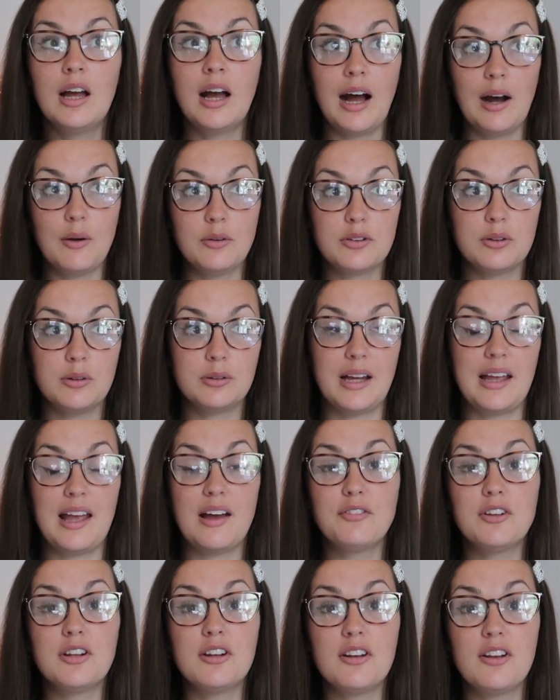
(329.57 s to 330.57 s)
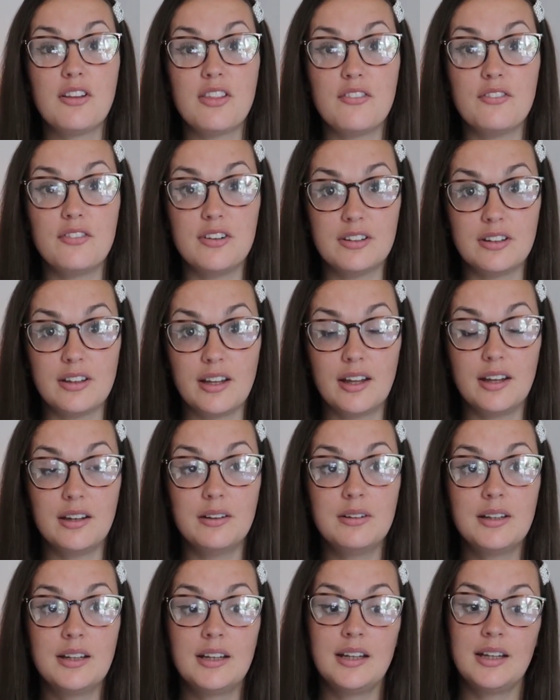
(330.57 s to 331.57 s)
household, I have done another
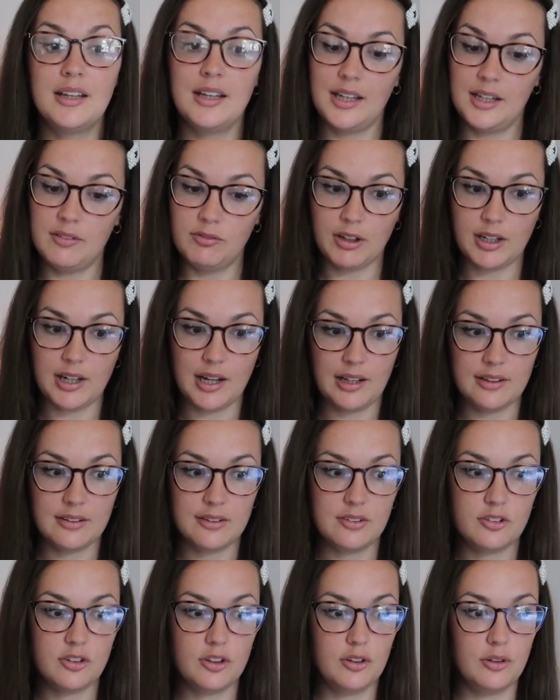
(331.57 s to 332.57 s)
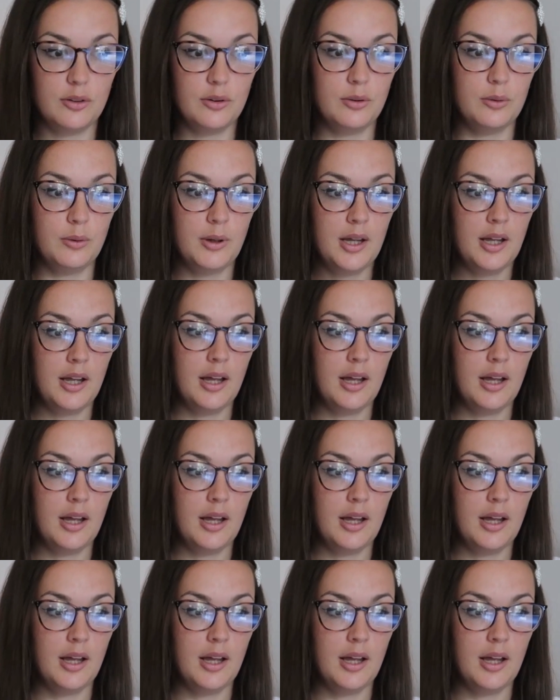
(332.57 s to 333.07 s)
video in regards to